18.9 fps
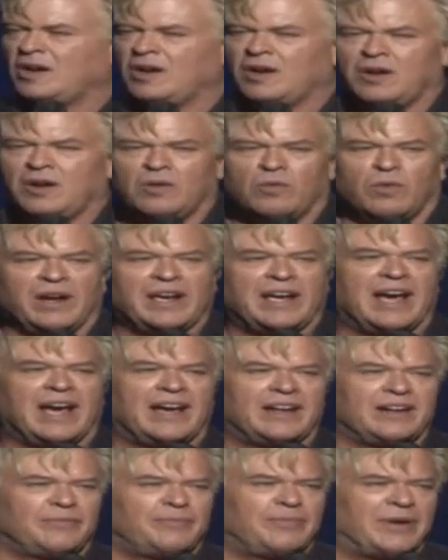We had
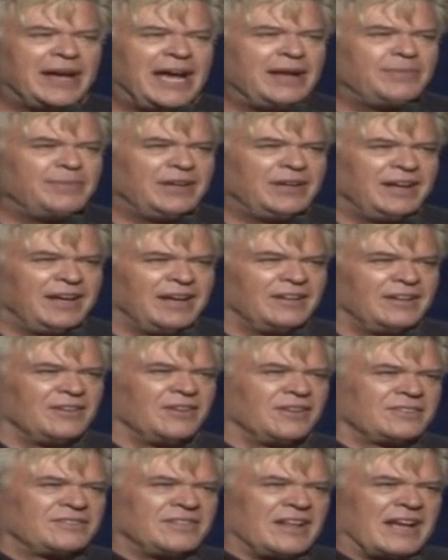a baby. It
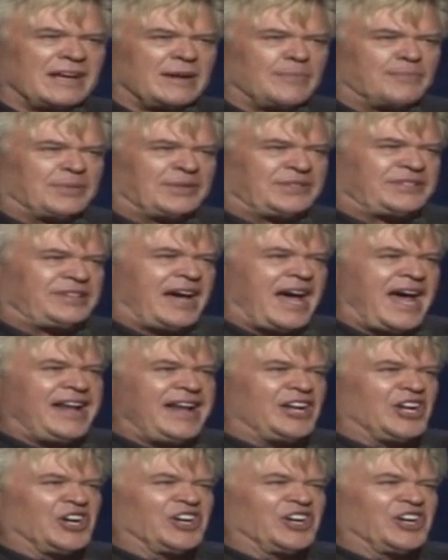looks like a potato.